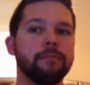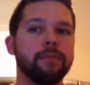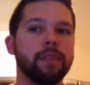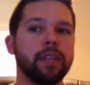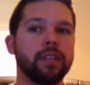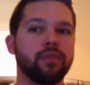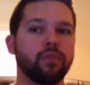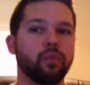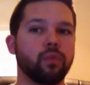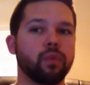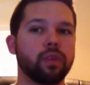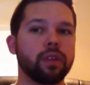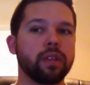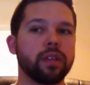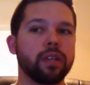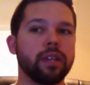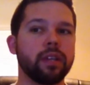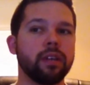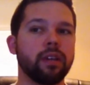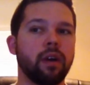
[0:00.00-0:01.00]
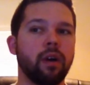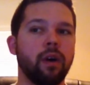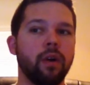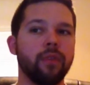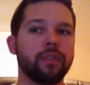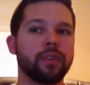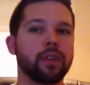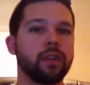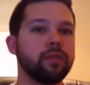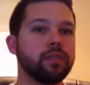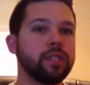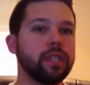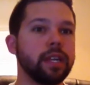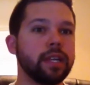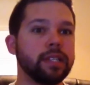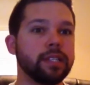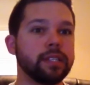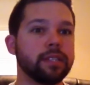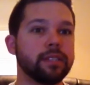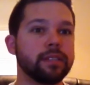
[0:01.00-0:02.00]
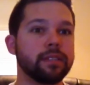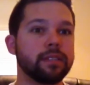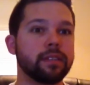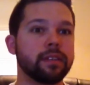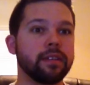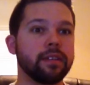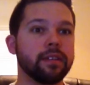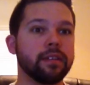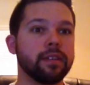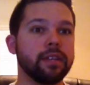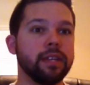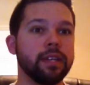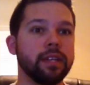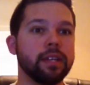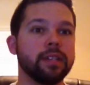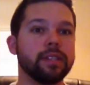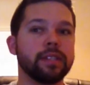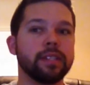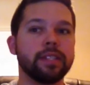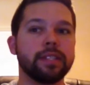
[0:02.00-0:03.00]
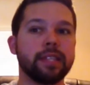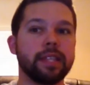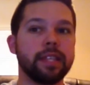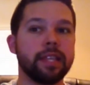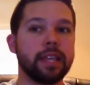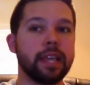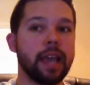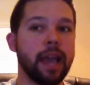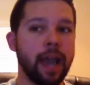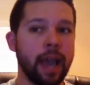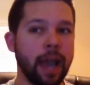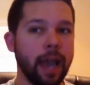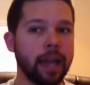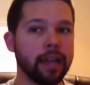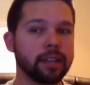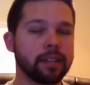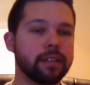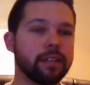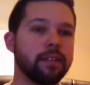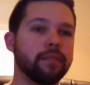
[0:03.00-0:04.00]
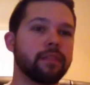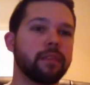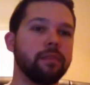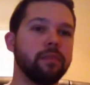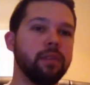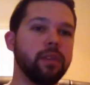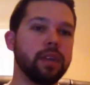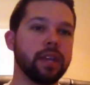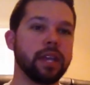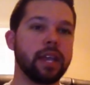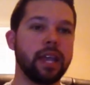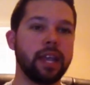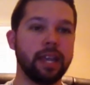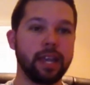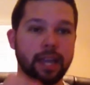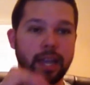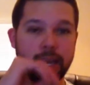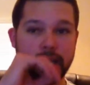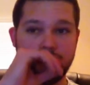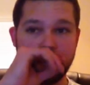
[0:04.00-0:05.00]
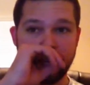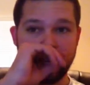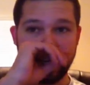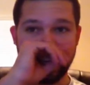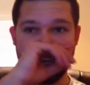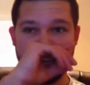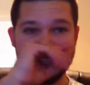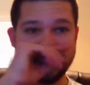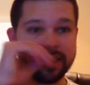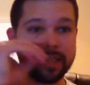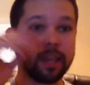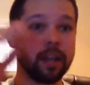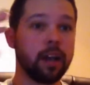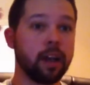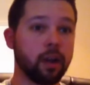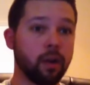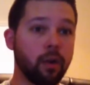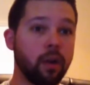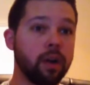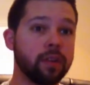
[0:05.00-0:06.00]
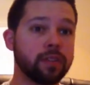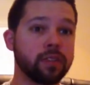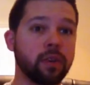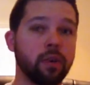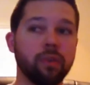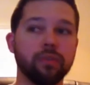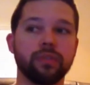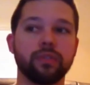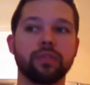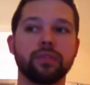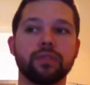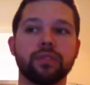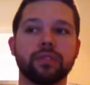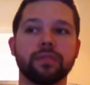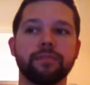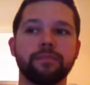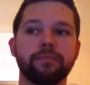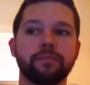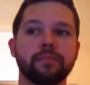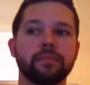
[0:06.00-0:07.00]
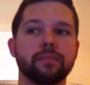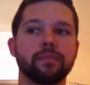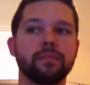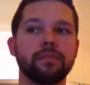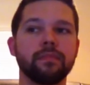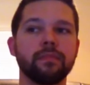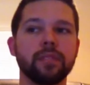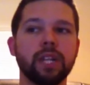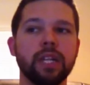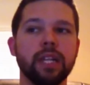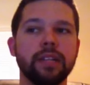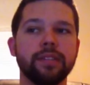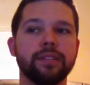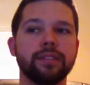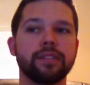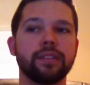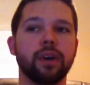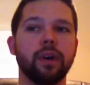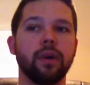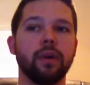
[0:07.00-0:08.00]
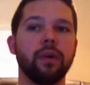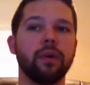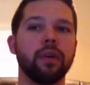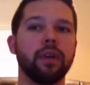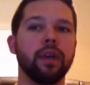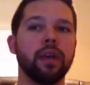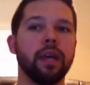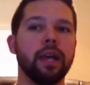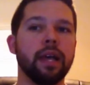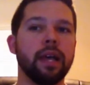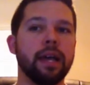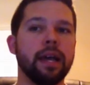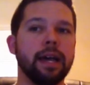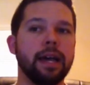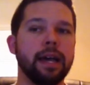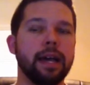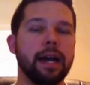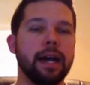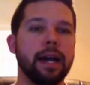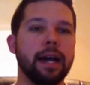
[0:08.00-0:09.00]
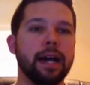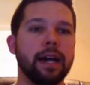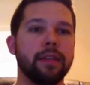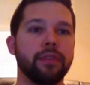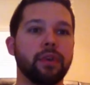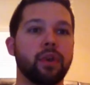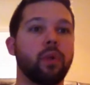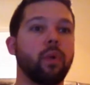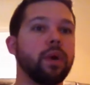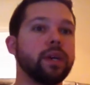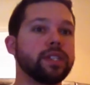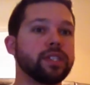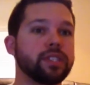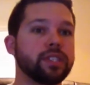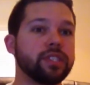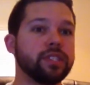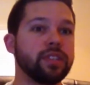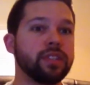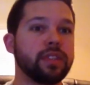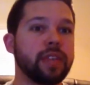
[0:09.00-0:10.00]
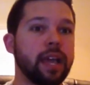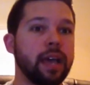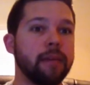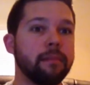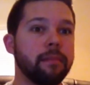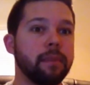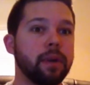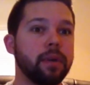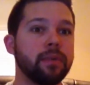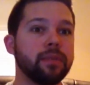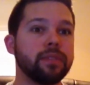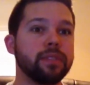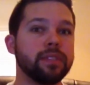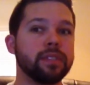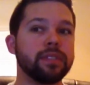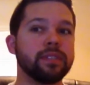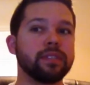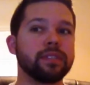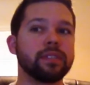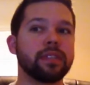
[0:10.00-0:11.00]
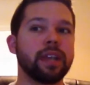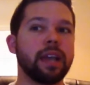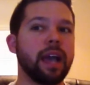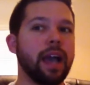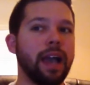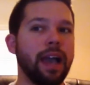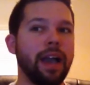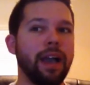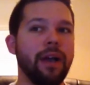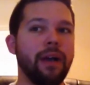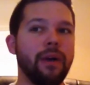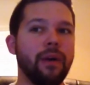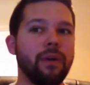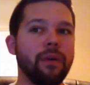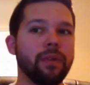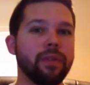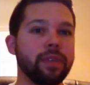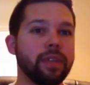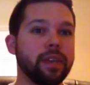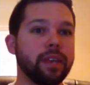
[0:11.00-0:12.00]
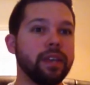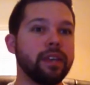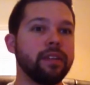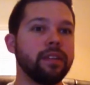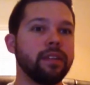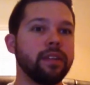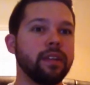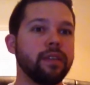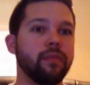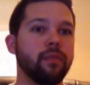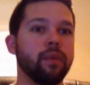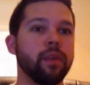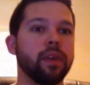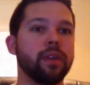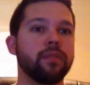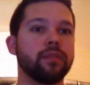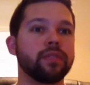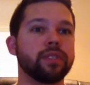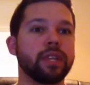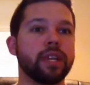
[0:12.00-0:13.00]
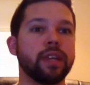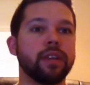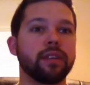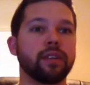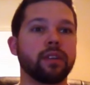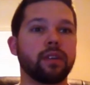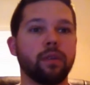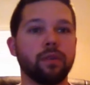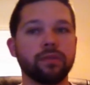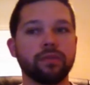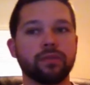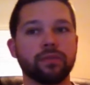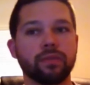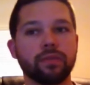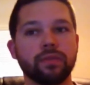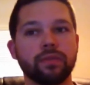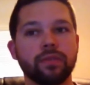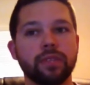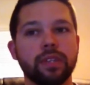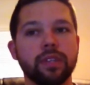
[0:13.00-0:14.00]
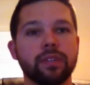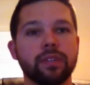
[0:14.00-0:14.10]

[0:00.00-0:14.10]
it's really, all negotiation skill is the act of communicating identities across cultures. And so the question that bodes is, how then, if we understand intercultural